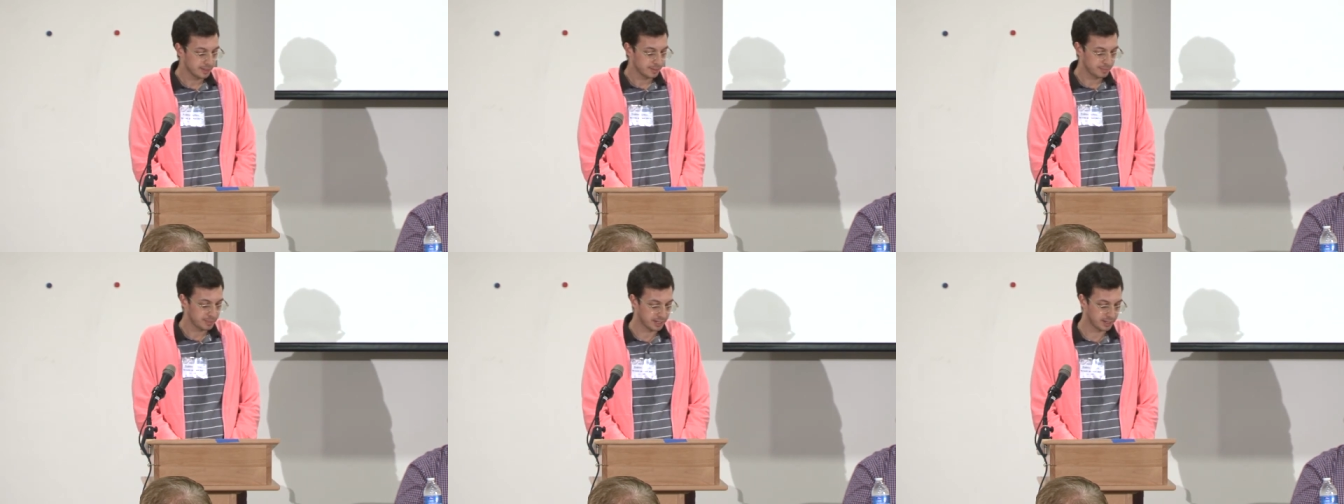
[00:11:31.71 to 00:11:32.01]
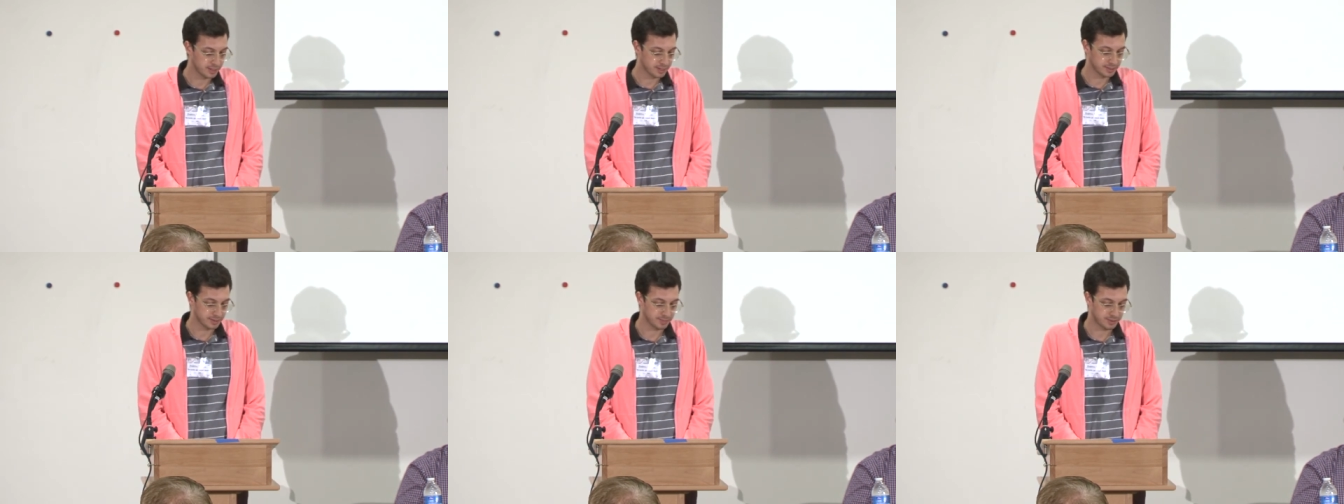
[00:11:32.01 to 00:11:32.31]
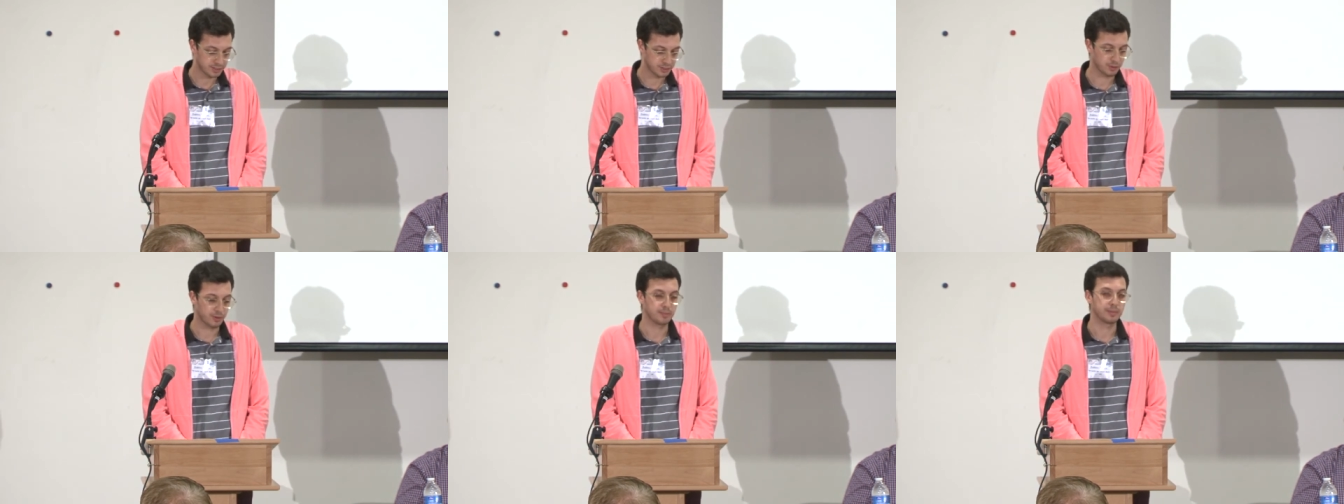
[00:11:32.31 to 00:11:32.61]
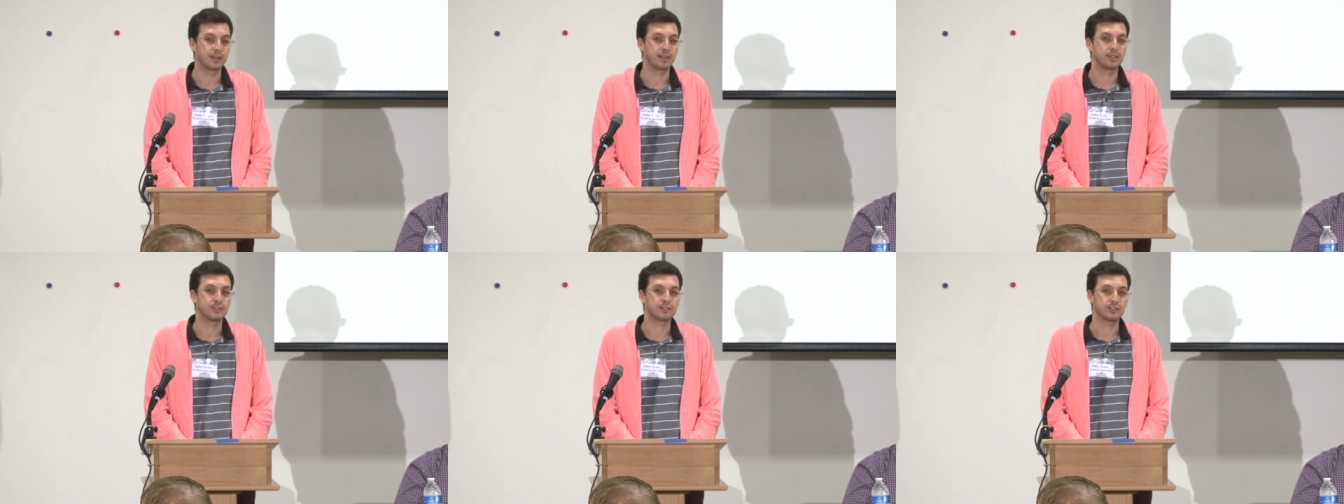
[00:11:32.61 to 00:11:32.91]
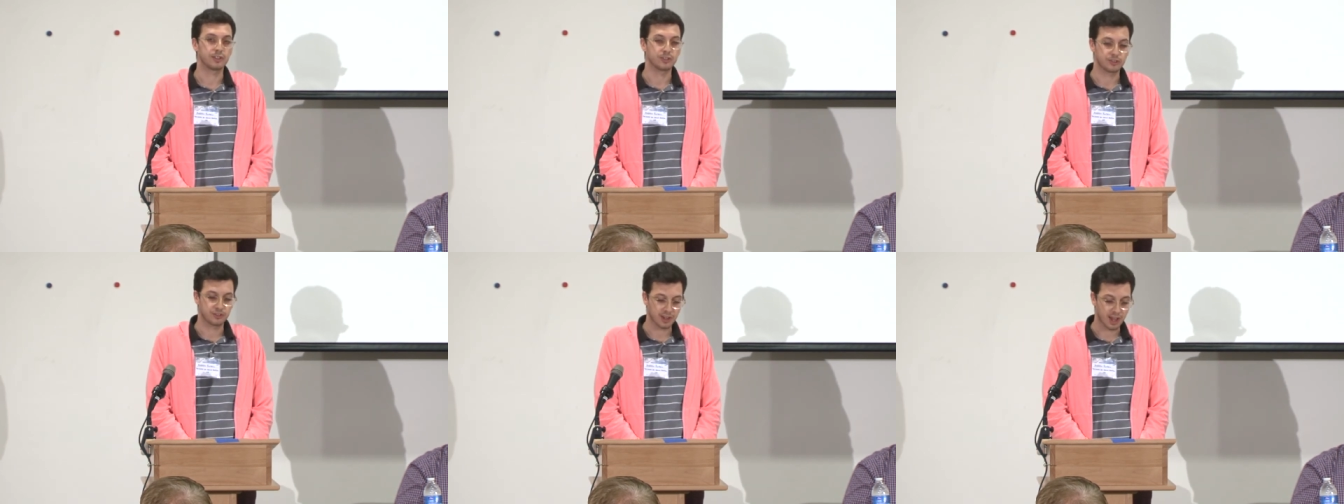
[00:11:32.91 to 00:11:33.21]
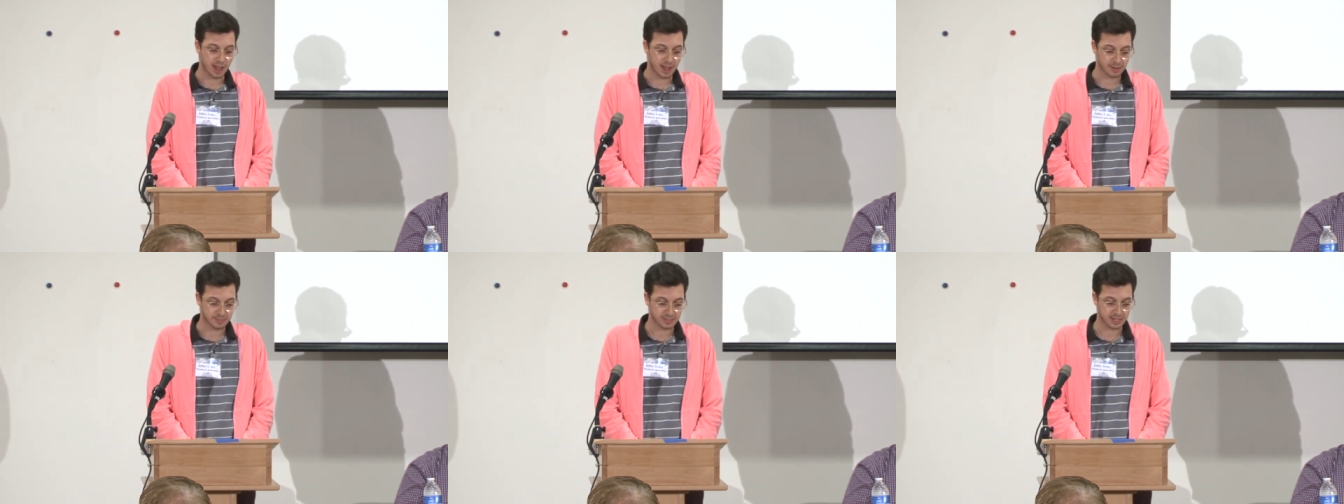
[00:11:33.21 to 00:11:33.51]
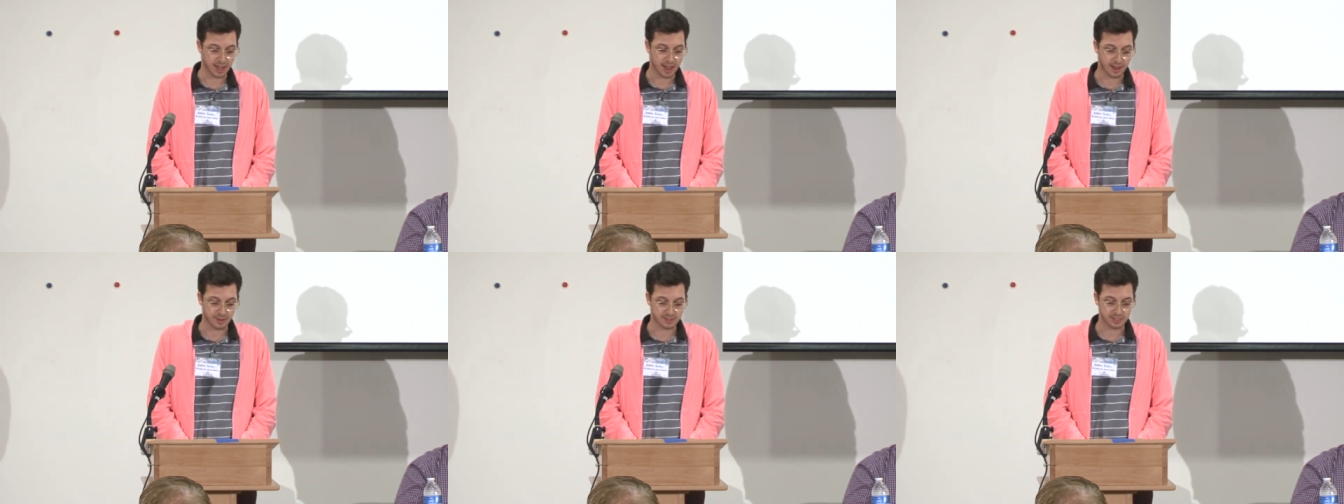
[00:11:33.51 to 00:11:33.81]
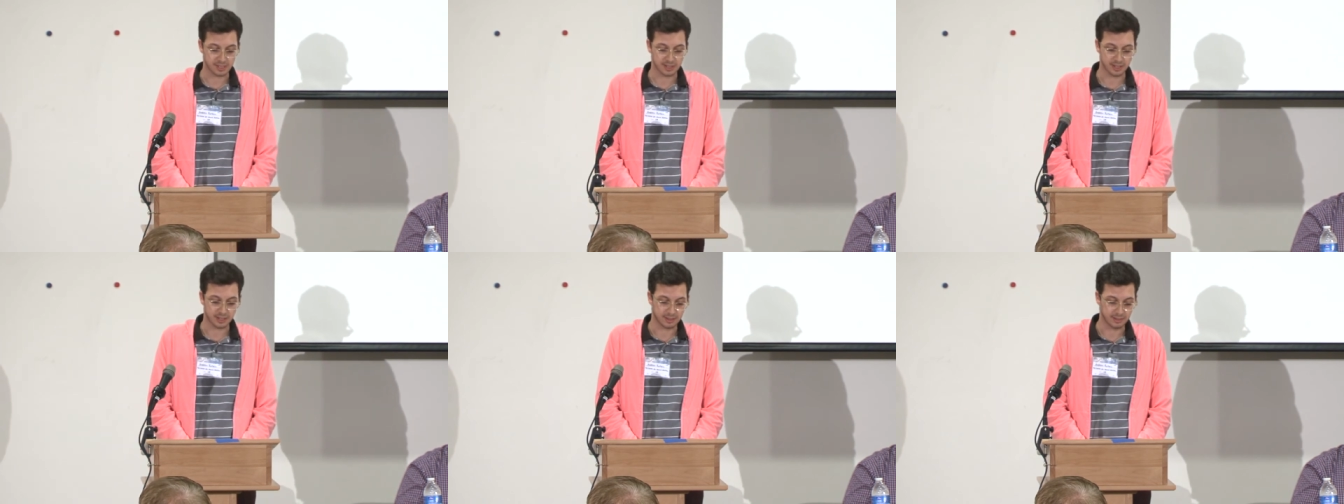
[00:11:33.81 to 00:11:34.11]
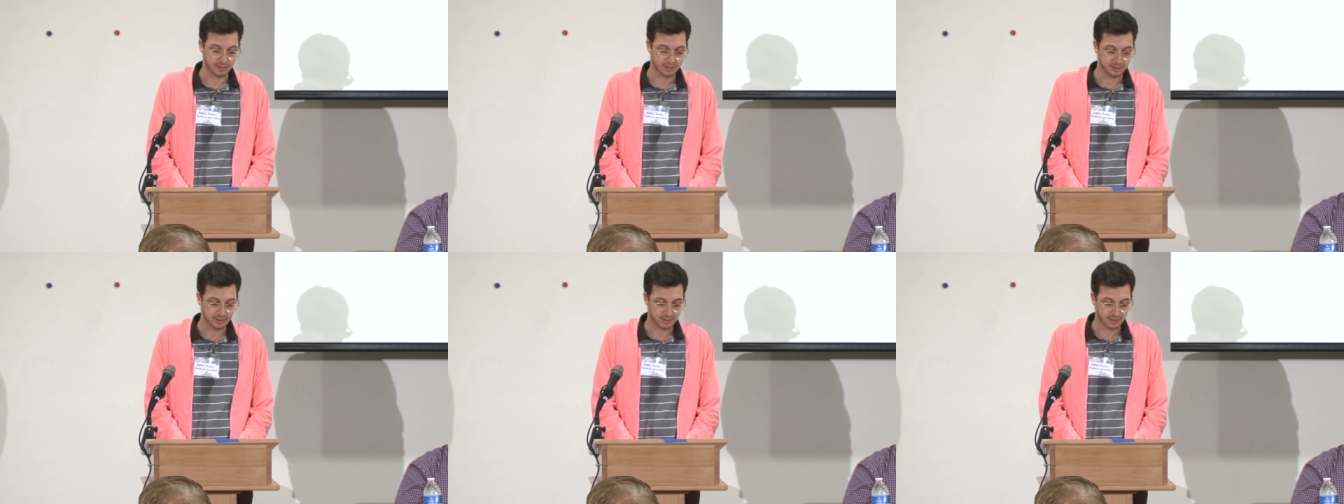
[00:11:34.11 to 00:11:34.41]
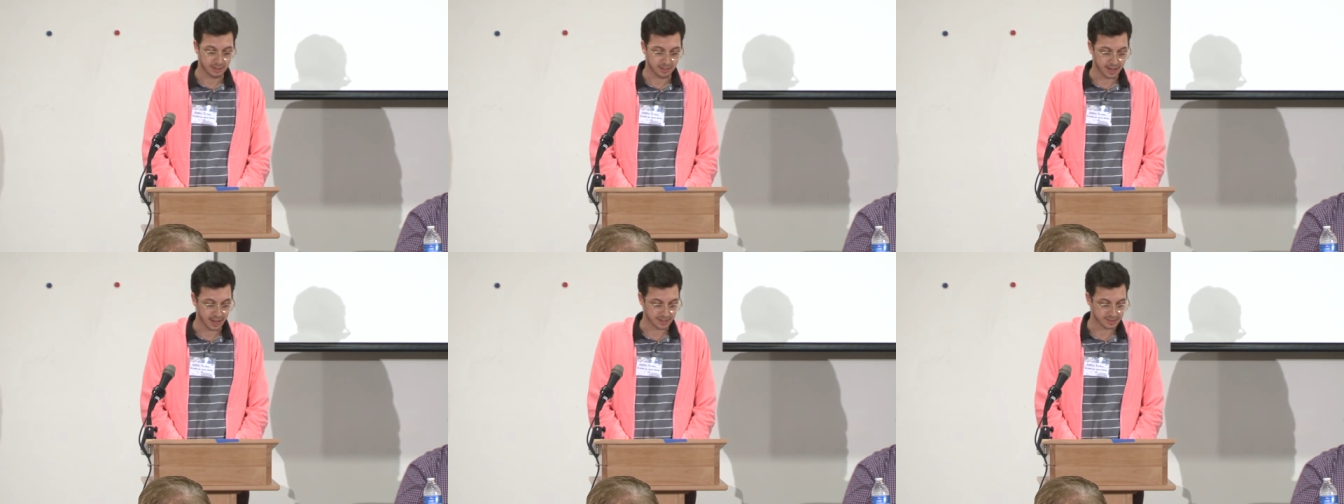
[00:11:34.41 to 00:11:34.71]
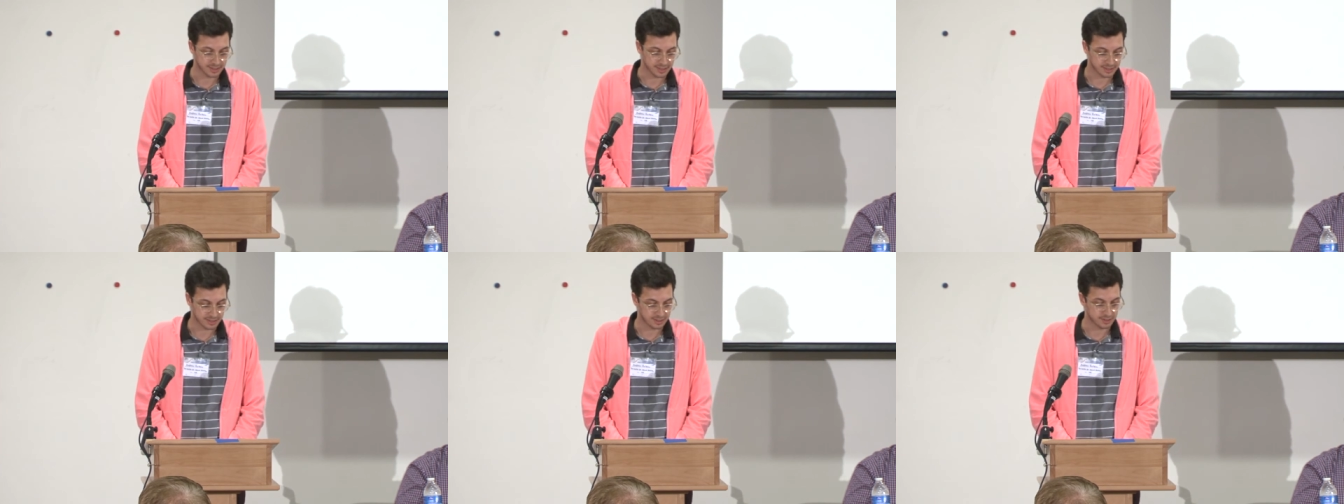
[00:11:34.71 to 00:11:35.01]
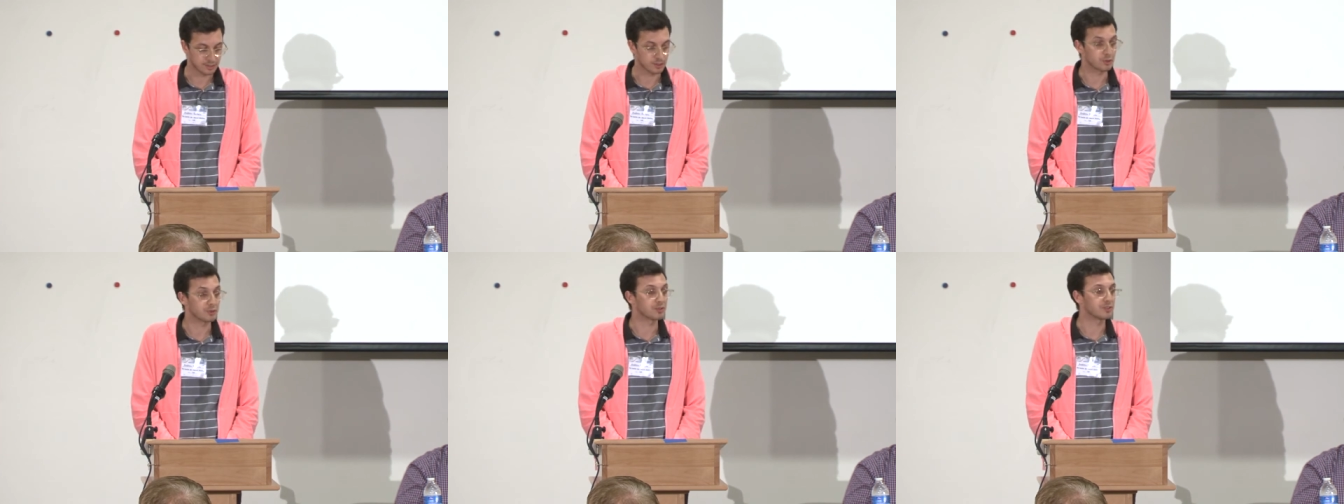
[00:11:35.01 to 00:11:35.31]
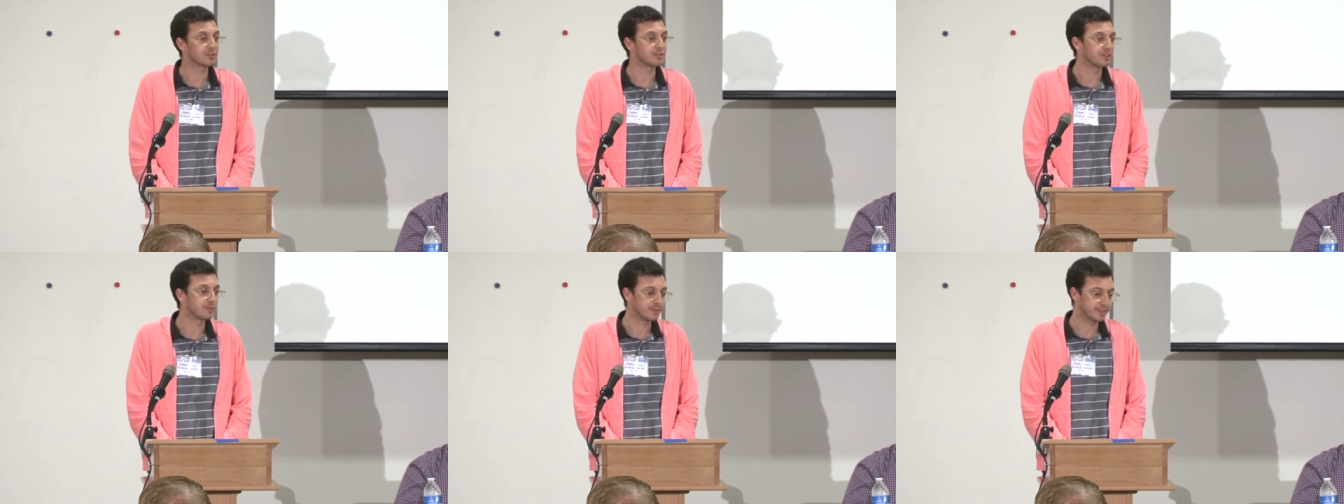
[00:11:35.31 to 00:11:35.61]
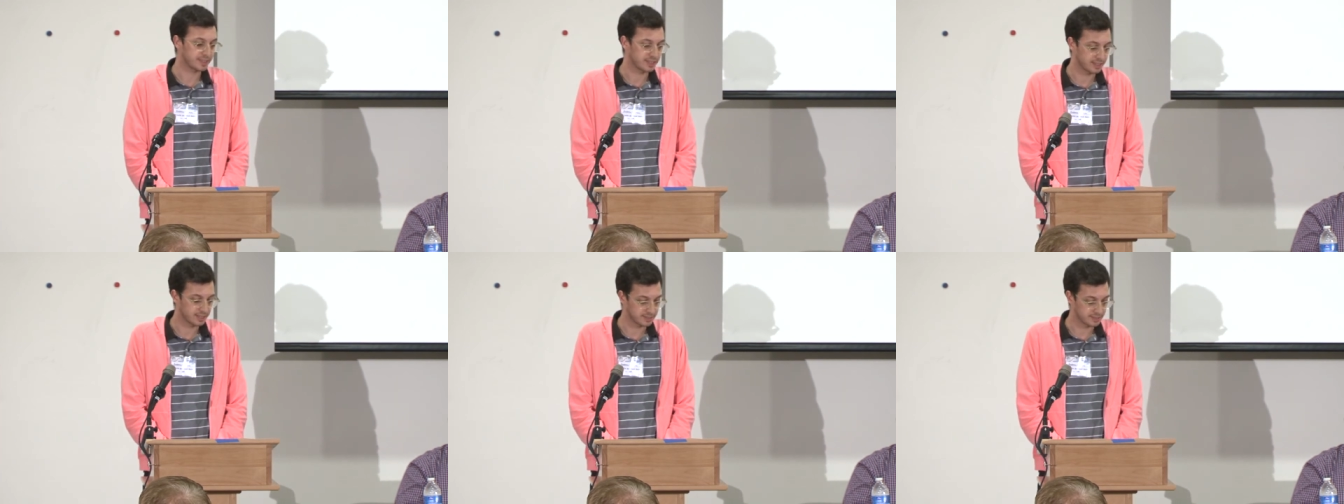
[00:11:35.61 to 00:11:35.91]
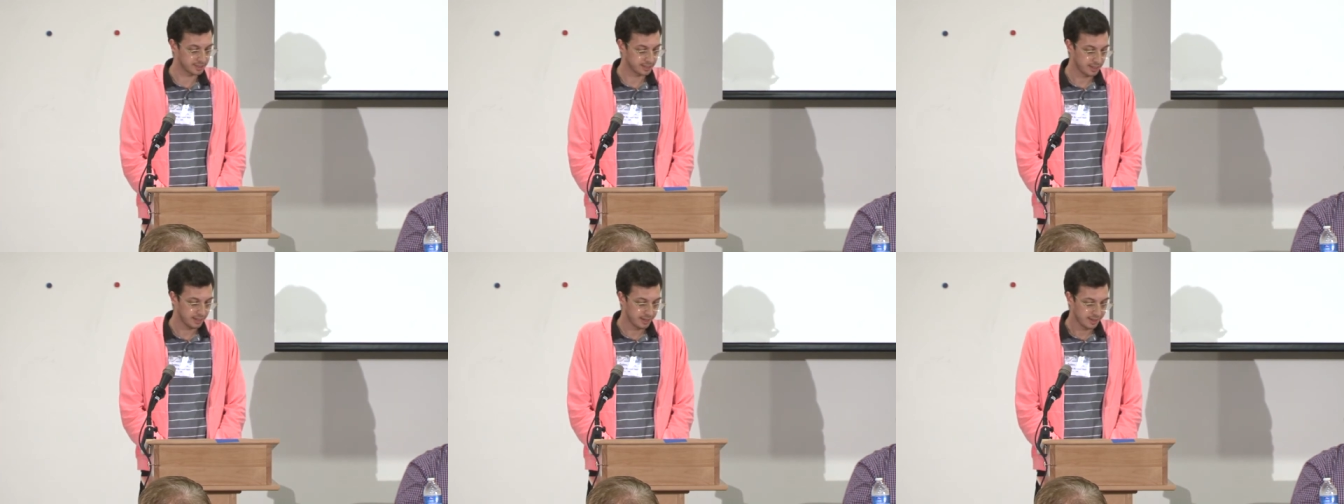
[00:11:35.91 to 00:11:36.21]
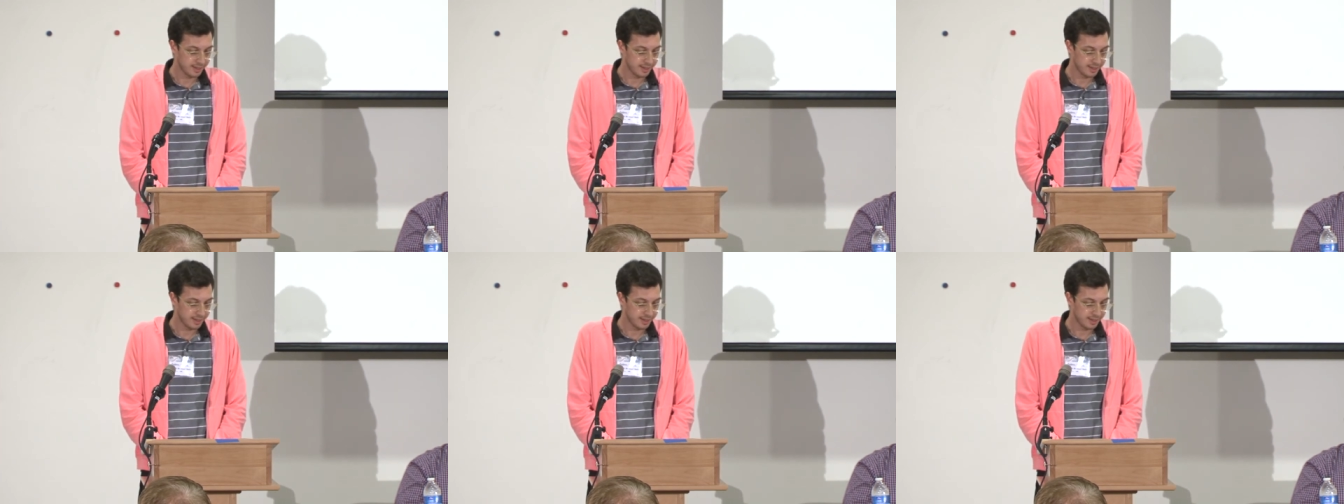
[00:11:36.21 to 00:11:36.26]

because of discrimination in jobs, housing, and access to social services.